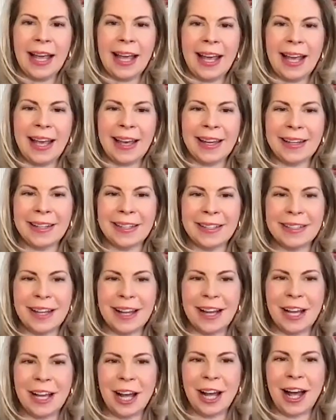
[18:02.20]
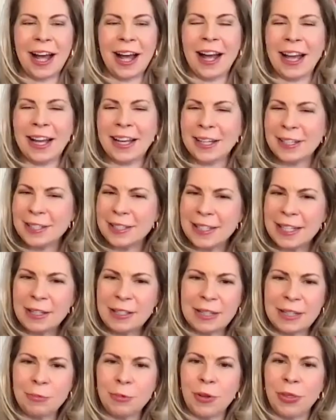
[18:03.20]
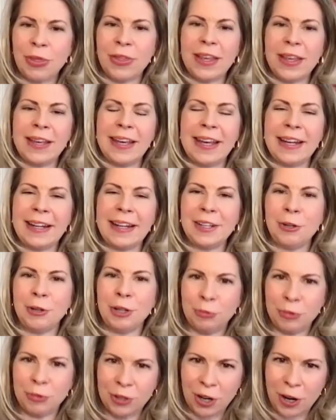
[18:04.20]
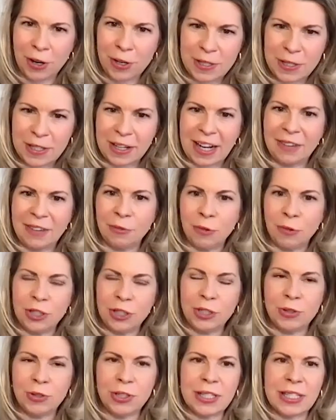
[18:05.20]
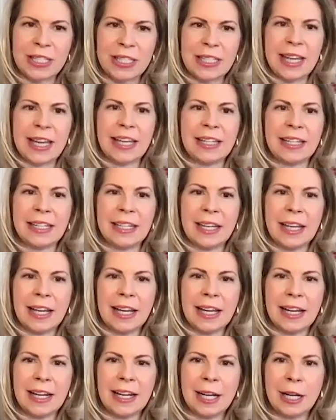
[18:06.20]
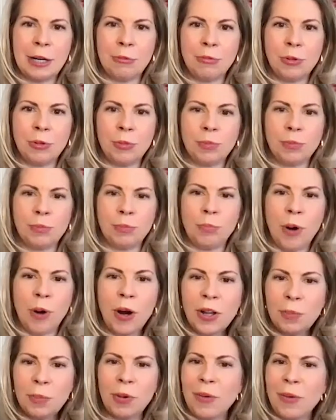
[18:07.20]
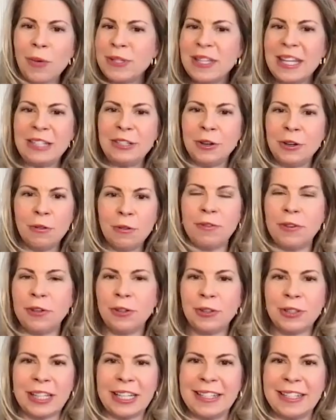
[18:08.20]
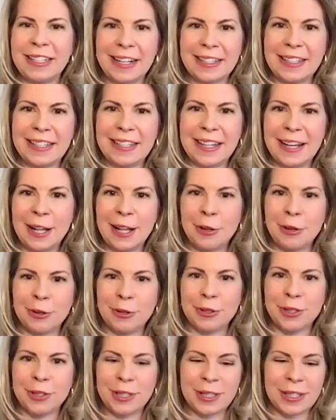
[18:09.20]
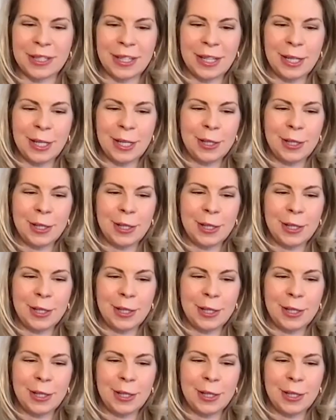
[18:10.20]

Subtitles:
And I can see someone thinking, in regards to kind of what you just said, well, part of the problem is they don't feel connected to others